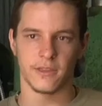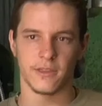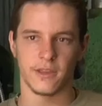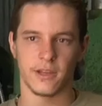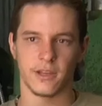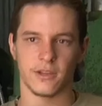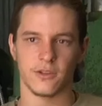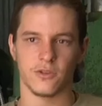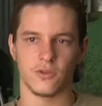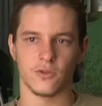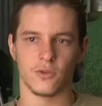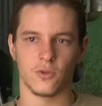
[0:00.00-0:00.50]
and
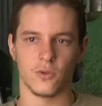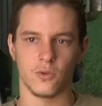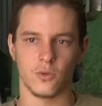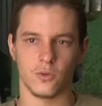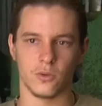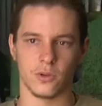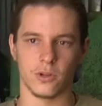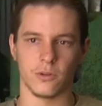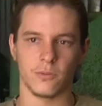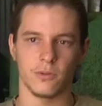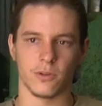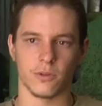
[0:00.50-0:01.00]
then you
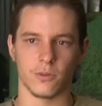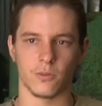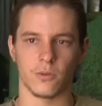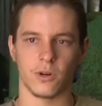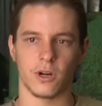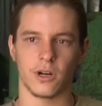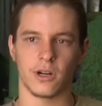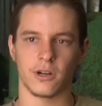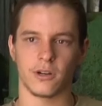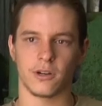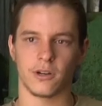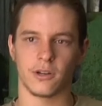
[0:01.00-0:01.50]
cool it with
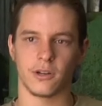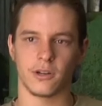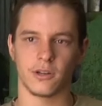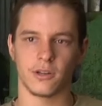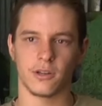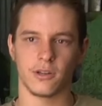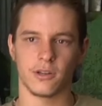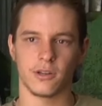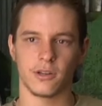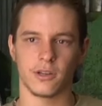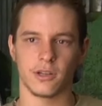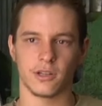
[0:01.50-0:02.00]
water.
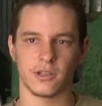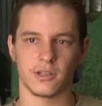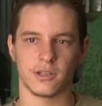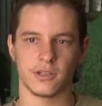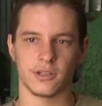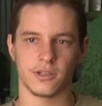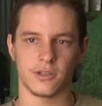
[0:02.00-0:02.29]
And